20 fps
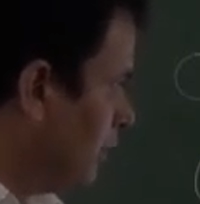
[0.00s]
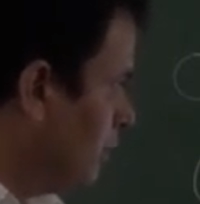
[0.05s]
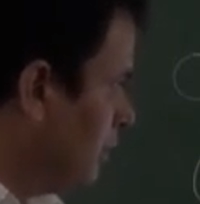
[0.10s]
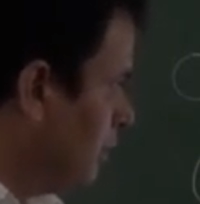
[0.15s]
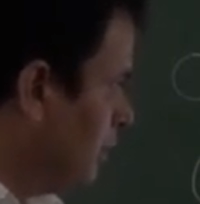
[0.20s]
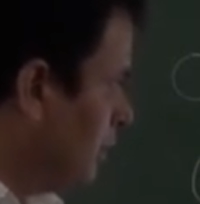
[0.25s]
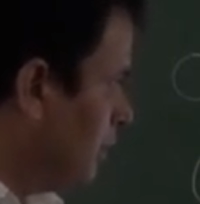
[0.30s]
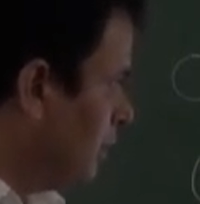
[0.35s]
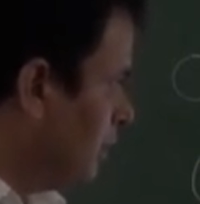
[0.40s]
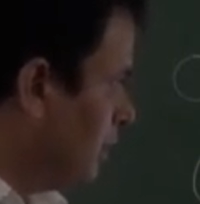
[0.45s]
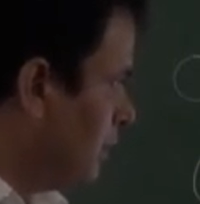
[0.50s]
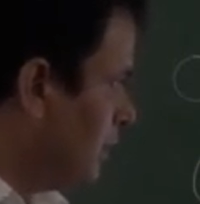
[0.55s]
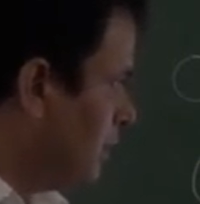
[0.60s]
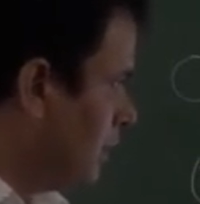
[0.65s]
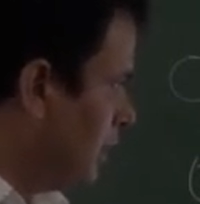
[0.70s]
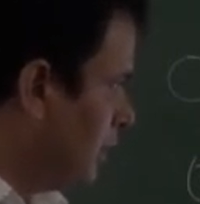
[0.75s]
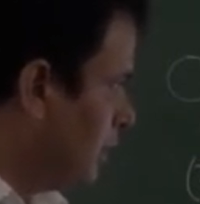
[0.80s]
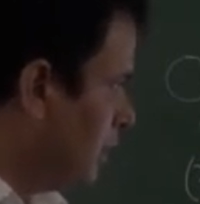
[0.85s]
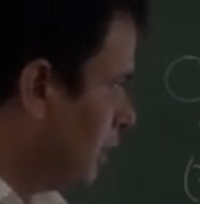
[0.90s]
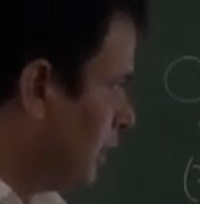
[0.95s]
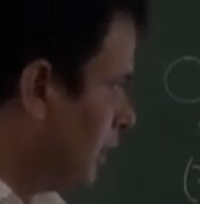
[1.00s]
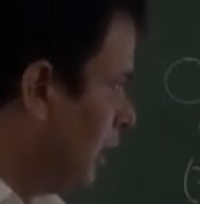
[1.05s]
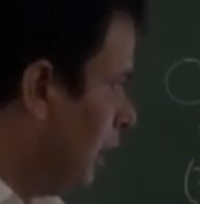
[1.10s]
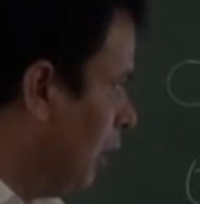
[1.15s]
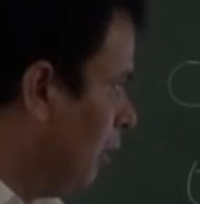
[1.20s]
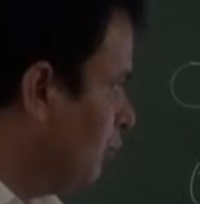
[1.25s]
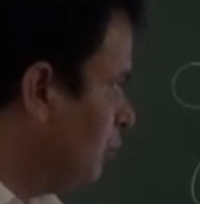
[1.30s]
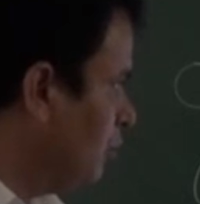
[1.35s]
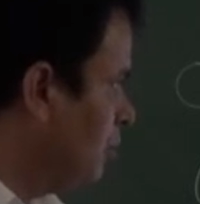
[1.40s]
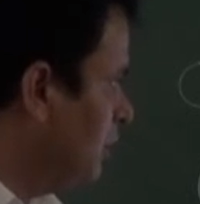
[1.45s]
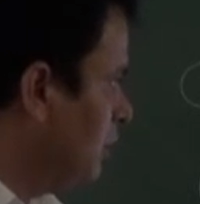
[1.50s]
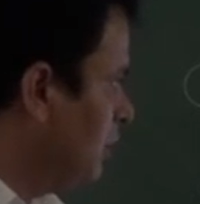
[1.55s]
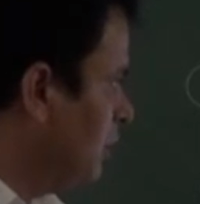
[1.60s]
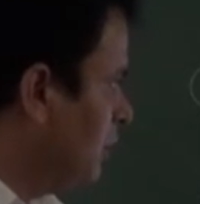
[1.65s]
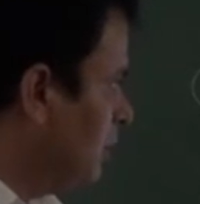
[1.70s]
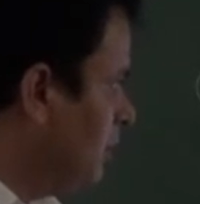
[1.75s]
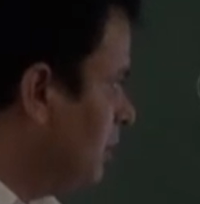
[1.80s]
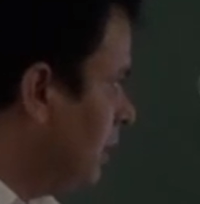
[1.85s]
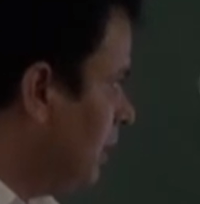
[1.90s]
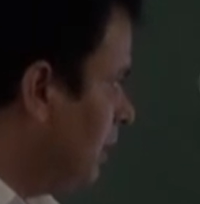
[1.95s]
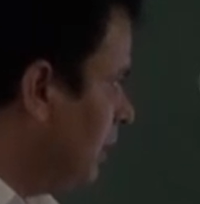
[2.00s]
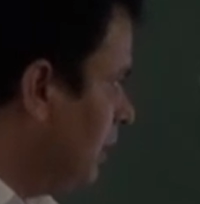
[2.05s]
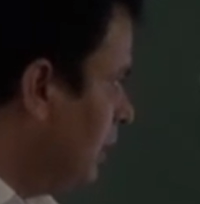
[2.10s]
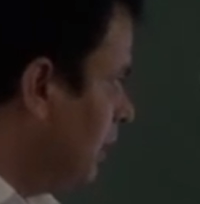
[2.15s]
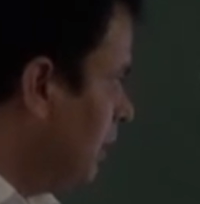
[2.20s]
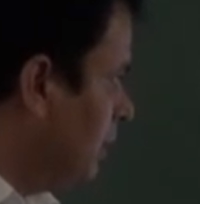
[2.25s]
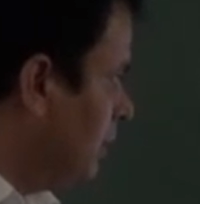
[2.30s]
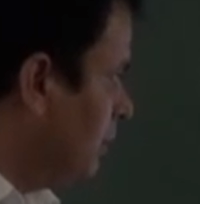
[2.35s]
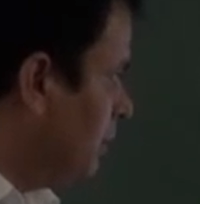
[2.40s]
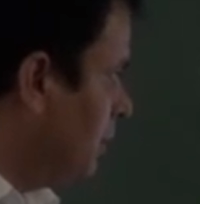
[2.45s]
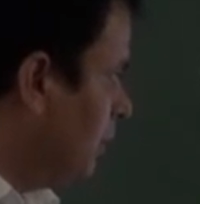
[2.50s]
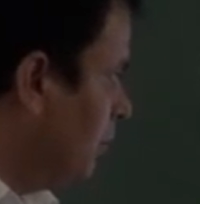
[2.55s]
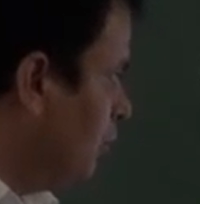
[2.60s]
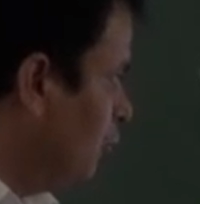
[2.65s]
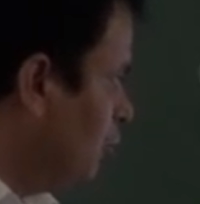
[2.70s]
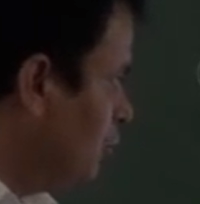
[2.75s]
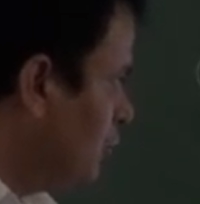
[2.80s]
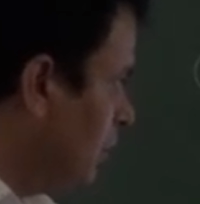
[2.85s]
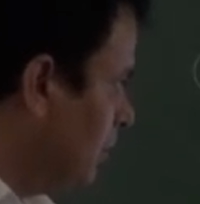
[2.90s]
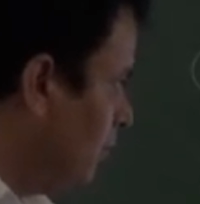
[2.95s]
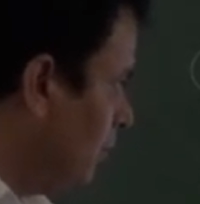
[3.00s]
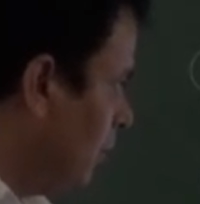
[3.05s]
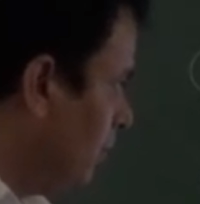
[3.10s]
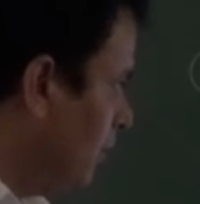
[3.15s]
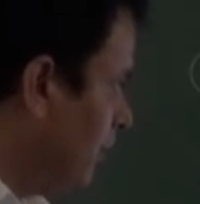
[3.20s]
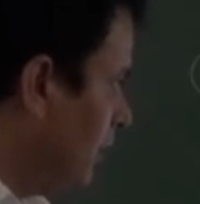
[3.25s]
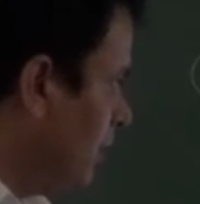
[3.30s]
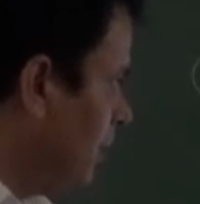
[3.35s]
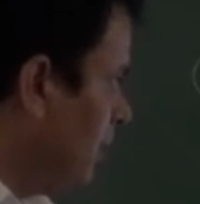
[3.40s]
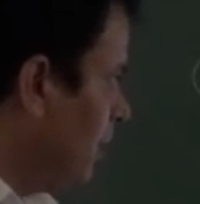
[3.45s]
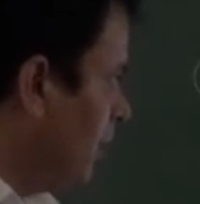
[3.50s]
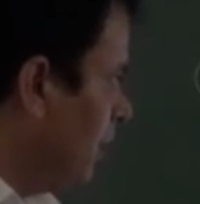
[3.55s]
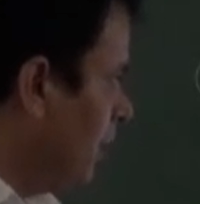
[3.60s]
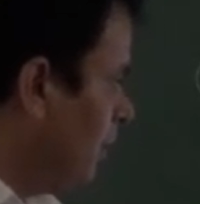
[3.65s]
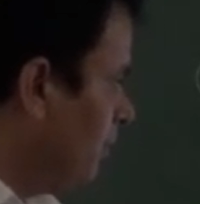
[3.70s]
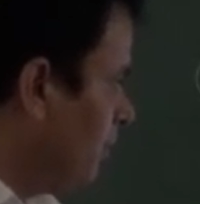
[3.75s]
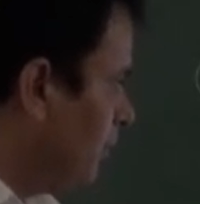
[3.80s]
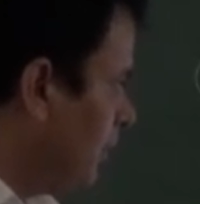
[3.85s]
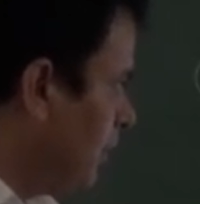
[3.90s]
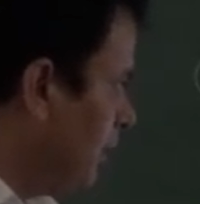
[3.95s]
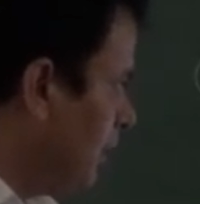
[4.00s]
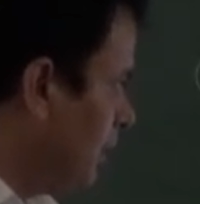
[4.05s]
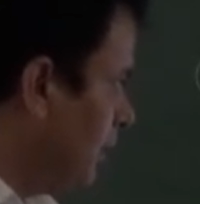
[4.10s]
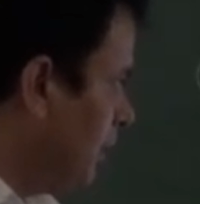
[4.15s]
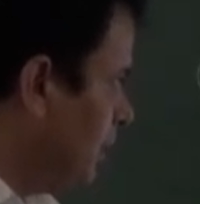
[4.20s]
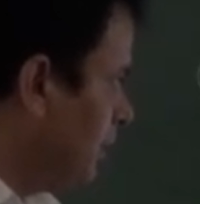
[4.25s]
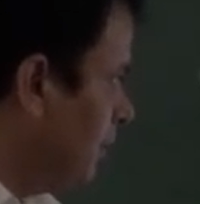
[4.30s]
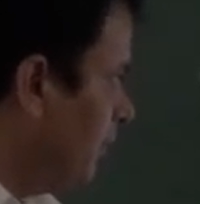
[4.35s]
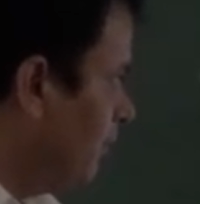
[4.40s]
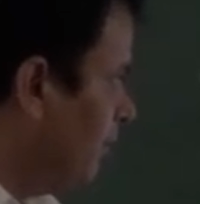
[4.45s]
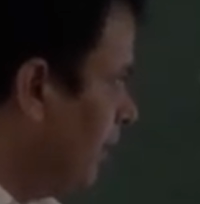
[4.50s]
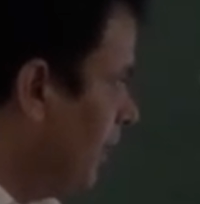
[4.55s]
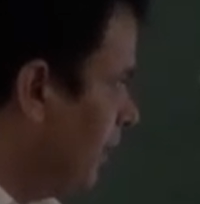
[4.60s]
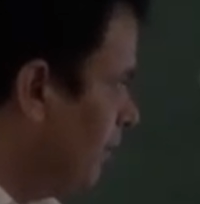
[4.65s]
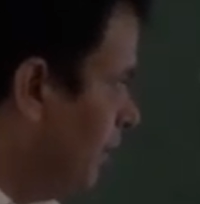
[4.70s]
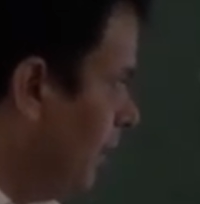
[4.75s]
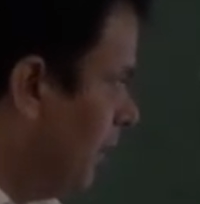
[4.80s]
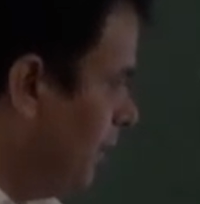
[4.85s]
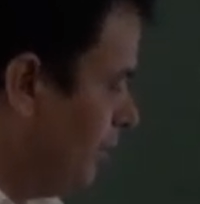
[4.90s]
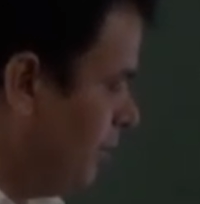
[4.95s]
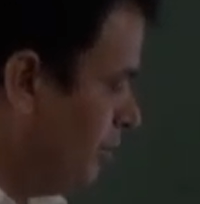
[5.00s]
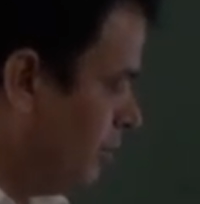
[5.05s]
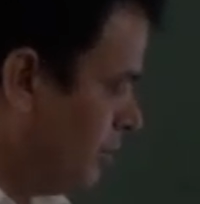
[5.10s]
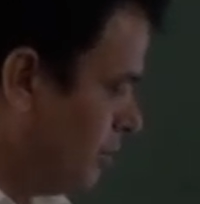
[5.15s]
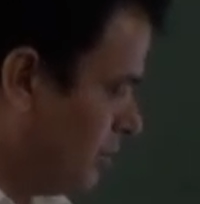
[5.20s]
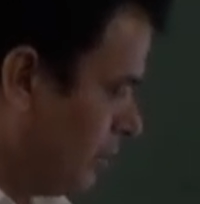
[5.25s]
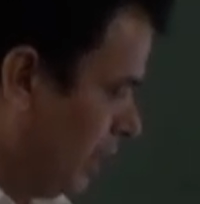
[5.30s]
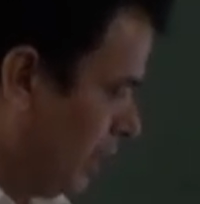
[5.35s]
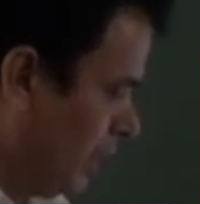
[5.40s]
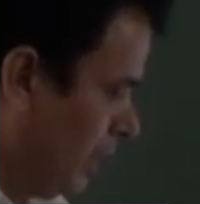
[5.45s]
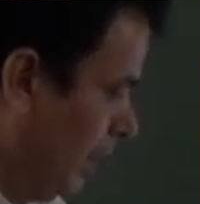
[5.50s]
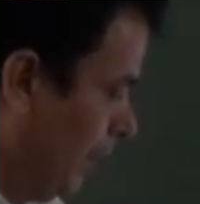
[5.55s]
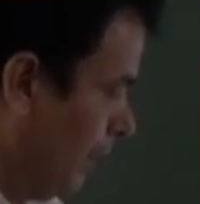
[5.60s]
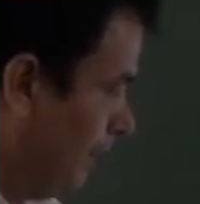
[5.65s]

that is on the ground, then the motion will be appear in the form of cyclide.